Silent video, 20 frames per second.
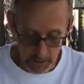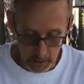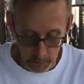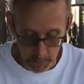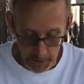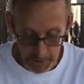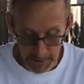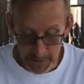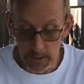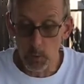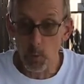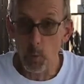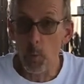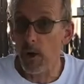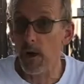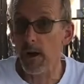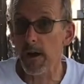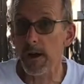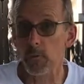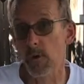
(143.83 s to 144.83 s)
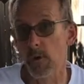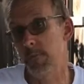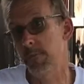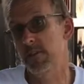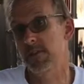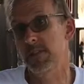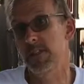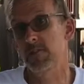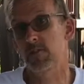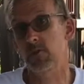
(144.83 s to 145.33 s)
So any one
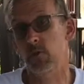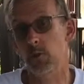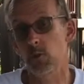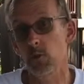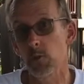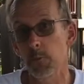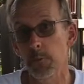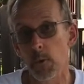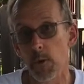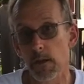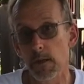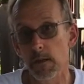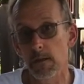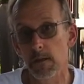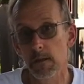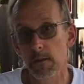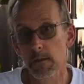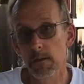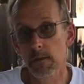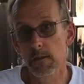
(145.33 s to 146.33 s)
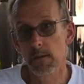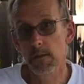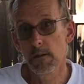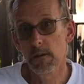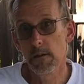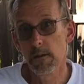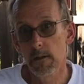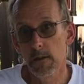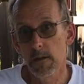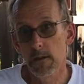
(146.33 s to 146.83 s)
represents the group well.
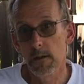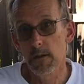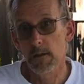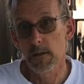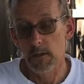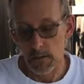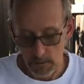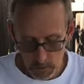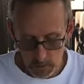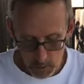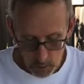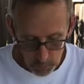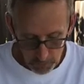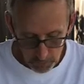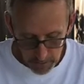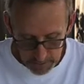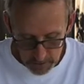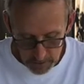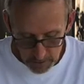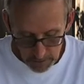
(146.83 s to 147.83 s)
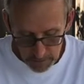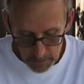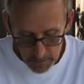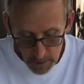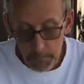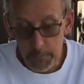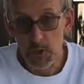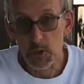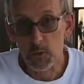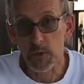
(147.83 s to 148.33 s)
So if we actually had
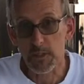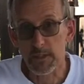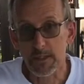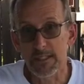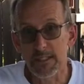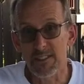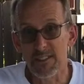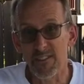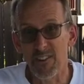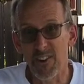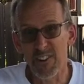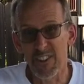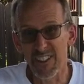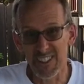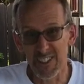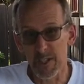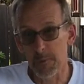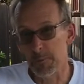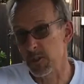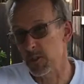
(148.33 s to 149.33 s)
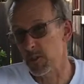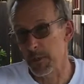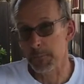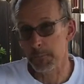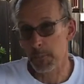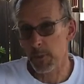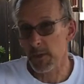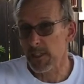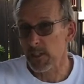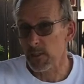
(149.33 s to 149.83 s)
numbers with these, all these numbers would be
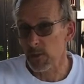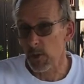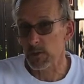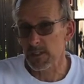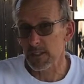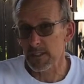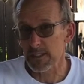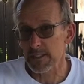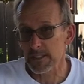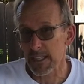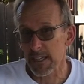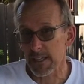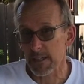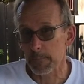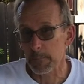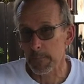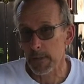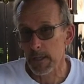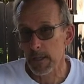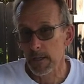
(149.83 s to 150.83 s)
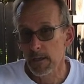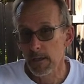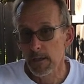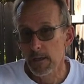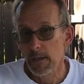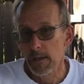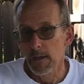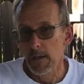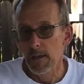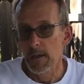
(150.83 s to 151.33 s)
pretty close to the same.
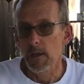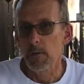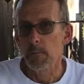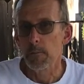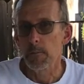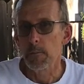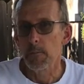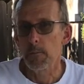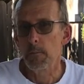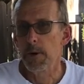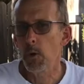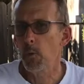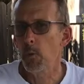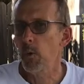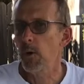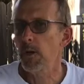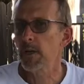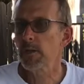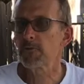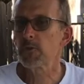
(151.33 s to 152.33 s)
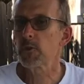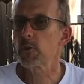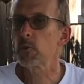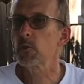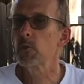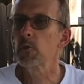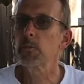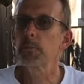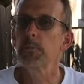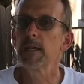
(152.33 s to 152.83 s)
But what if the
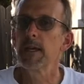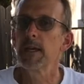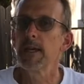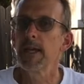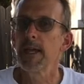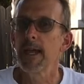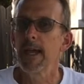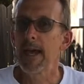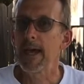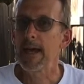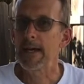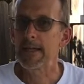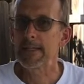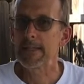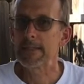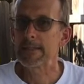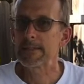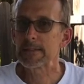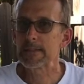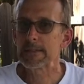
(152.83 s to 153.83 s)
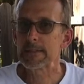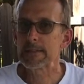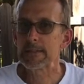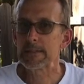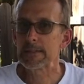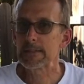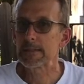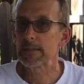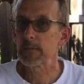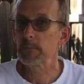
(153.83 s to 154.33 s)
group has
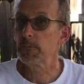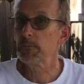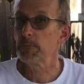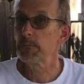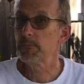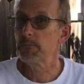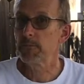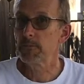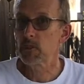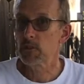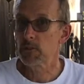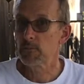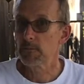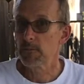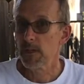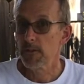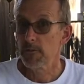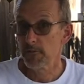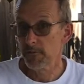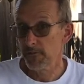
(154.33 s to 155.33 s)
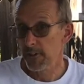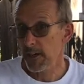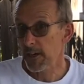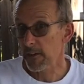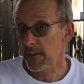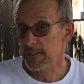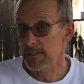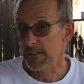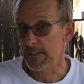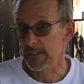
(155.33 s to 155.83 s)
some
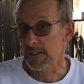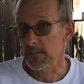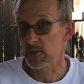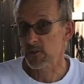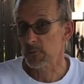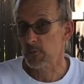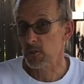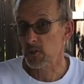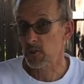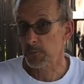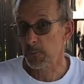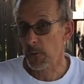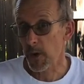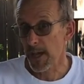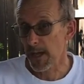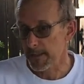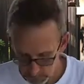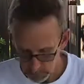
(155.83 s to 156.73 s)
variance in it, some spread?